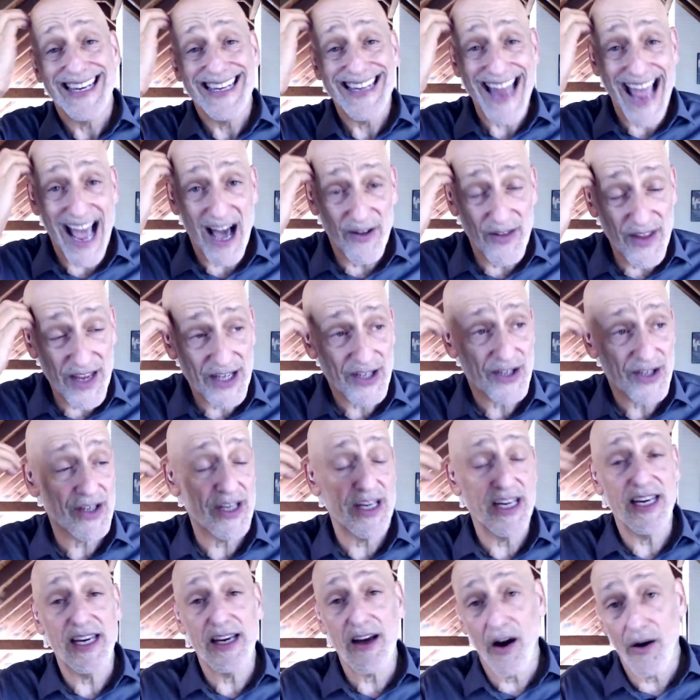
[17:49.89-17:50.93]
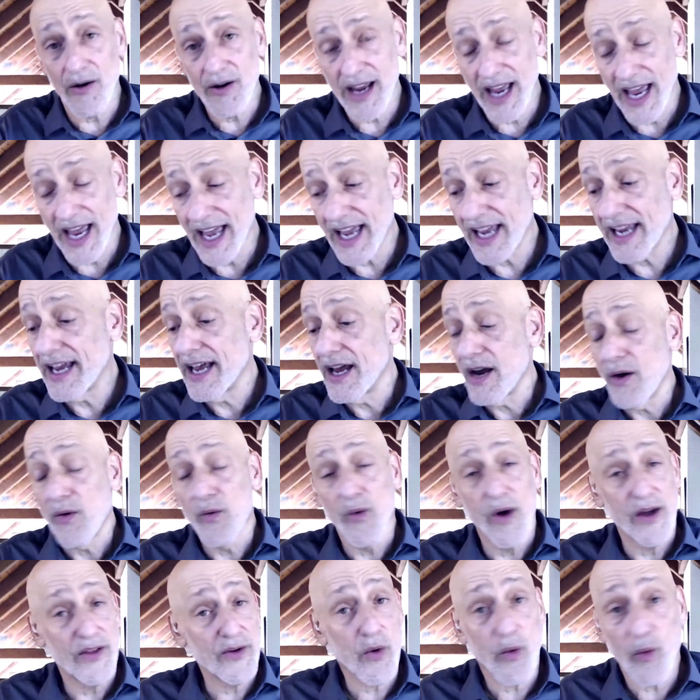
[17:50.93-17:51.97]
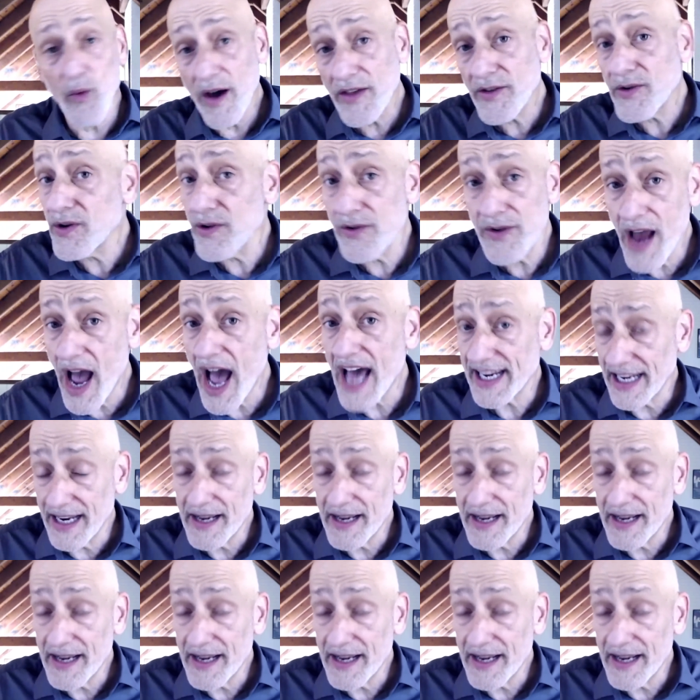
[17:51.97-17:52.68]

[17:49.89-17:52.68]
Now they see, okay, whether or not